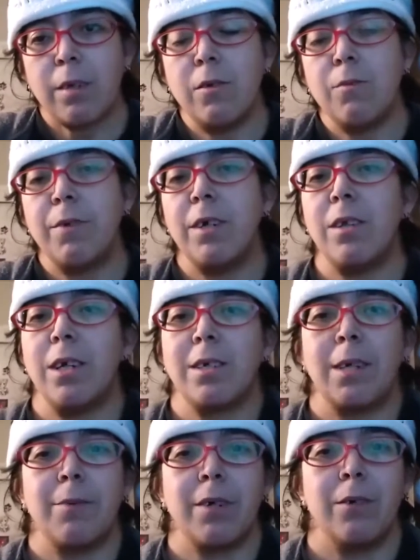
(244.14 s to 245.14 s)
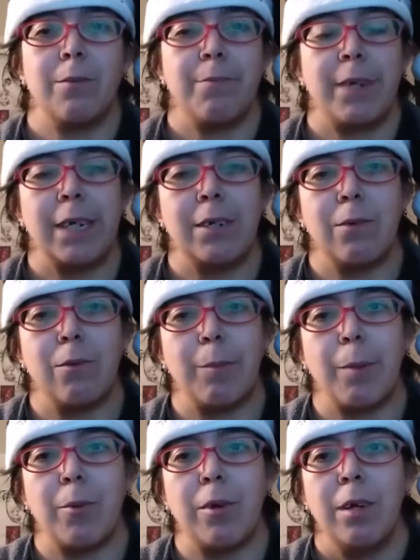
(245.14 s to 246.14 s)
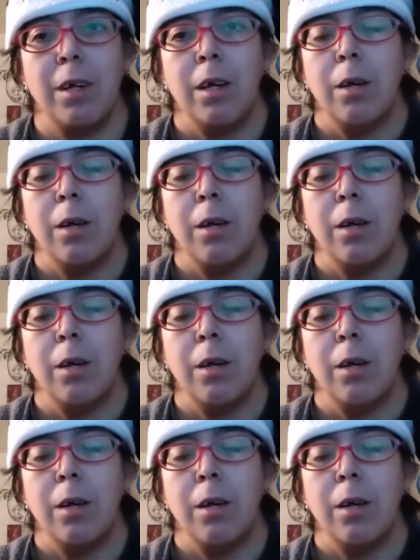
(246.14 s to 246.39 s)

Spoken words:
It was a very long time ago. I don't remember.